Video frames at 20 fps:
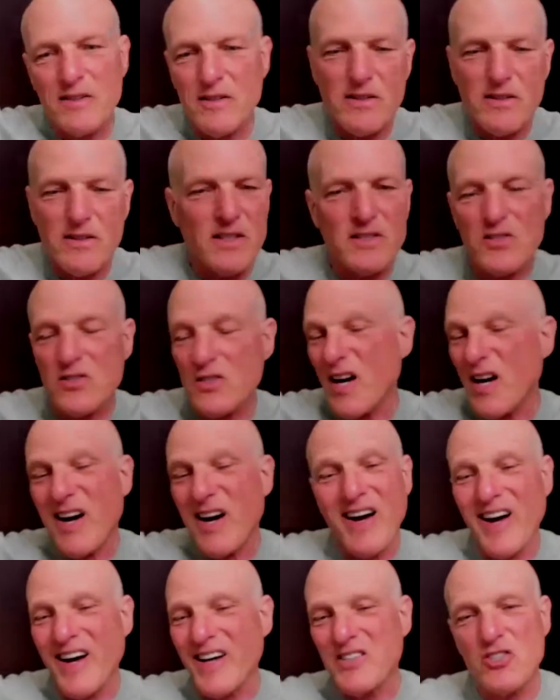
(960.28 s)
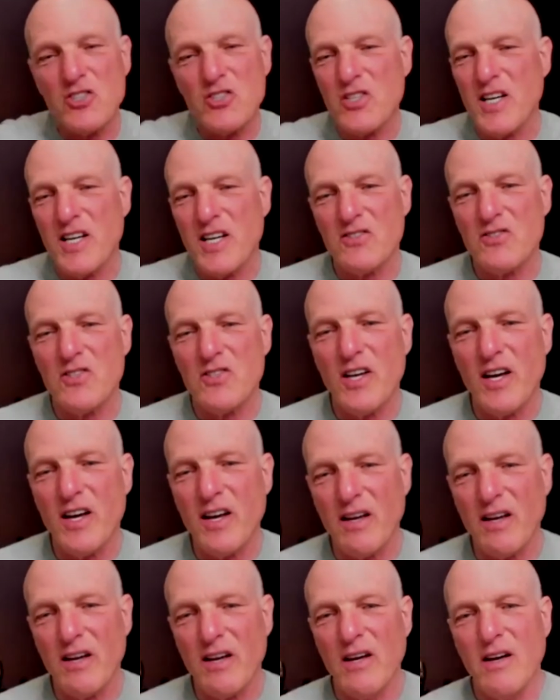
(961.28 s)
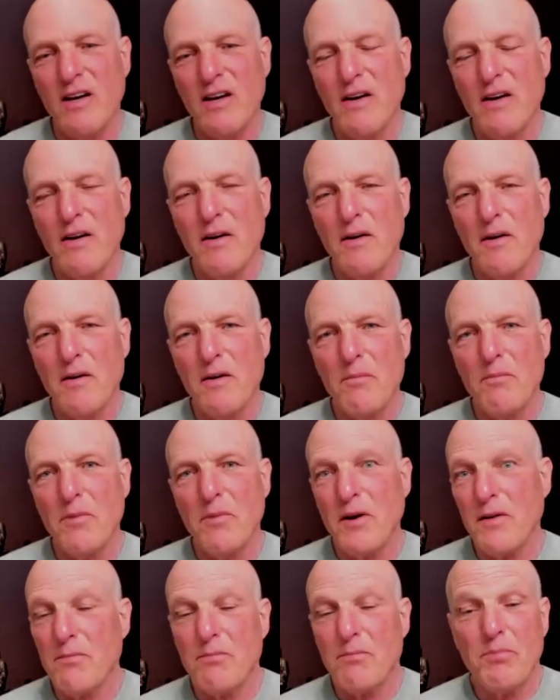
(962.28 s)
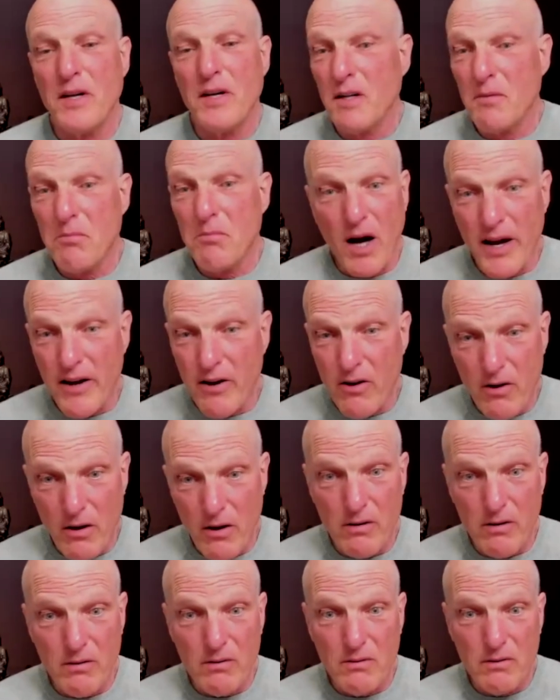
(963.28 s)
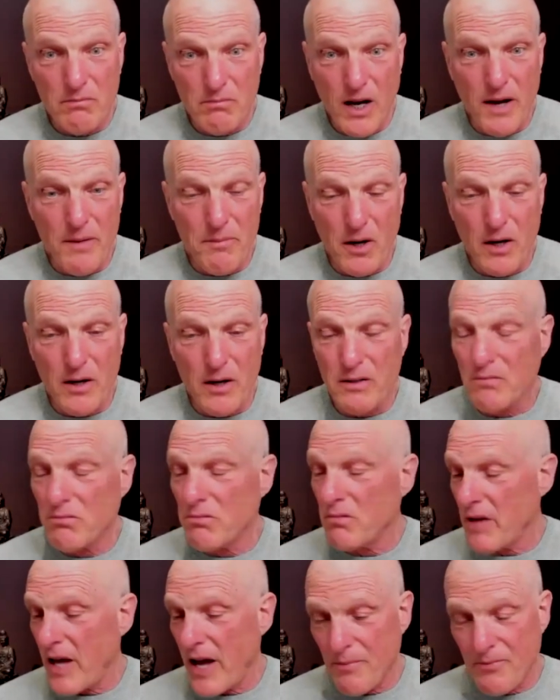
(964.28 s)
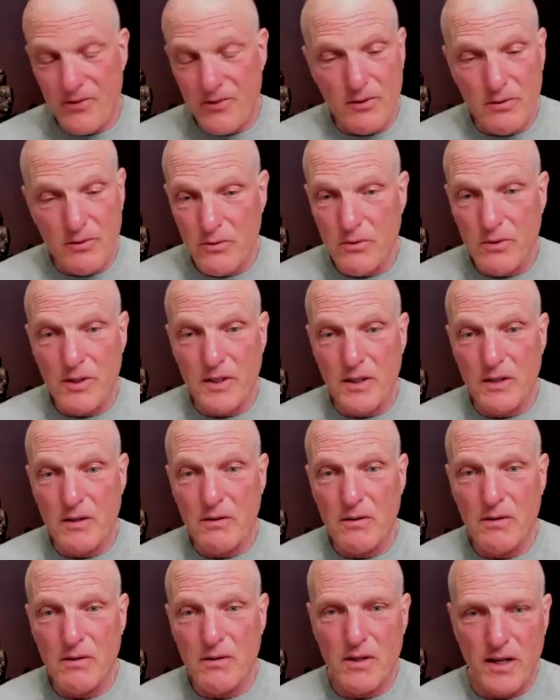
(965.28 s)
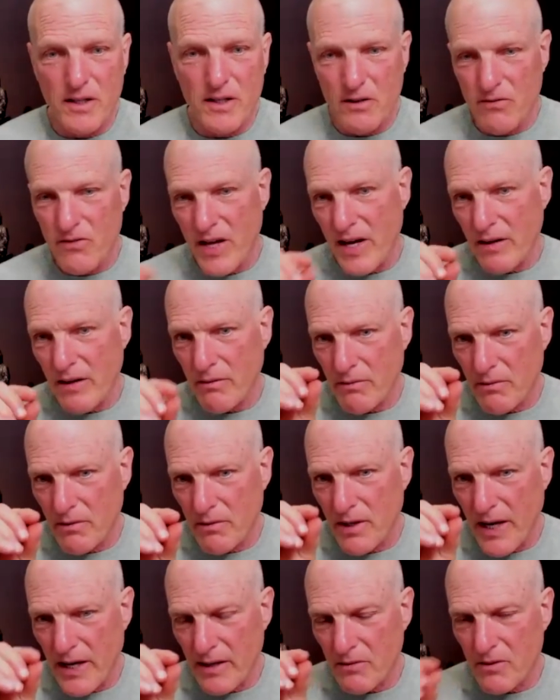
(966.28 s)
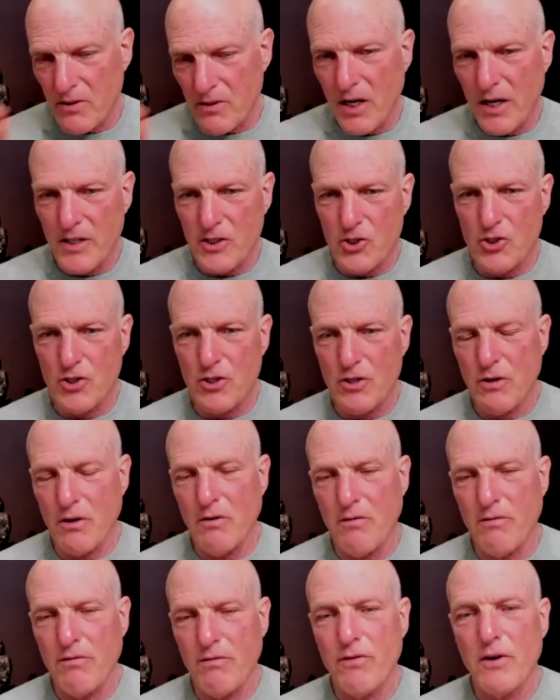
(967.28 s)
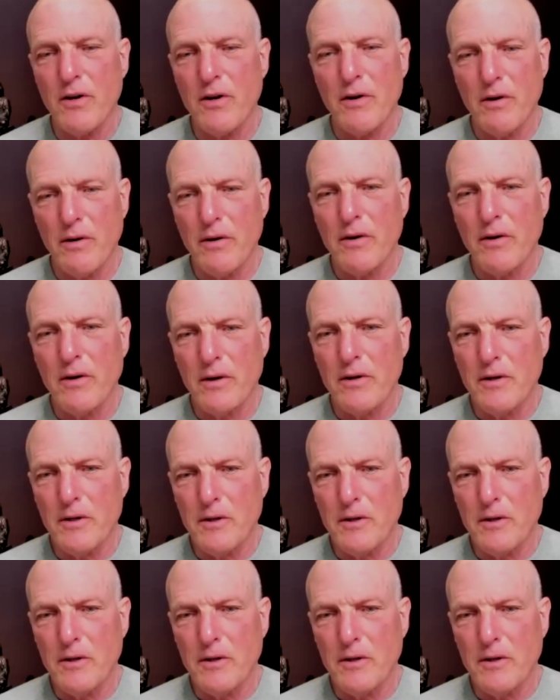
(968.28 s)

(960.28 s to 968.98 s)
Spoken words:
connected to this? I just can't say. But in my heart, in my mind, absolutely, kind of that touch of